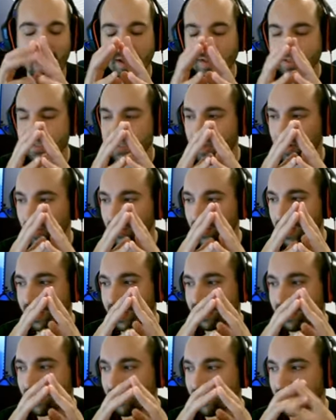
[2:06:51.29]
So
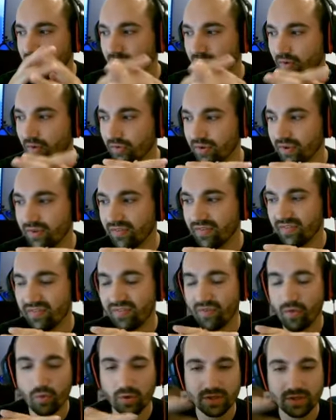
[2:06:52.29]
like only
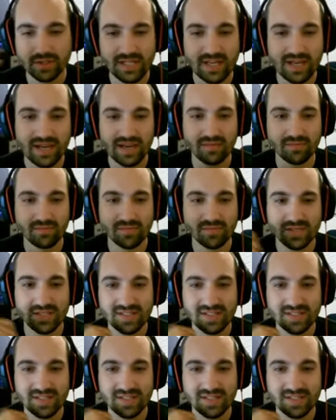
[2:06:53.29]
4 teams.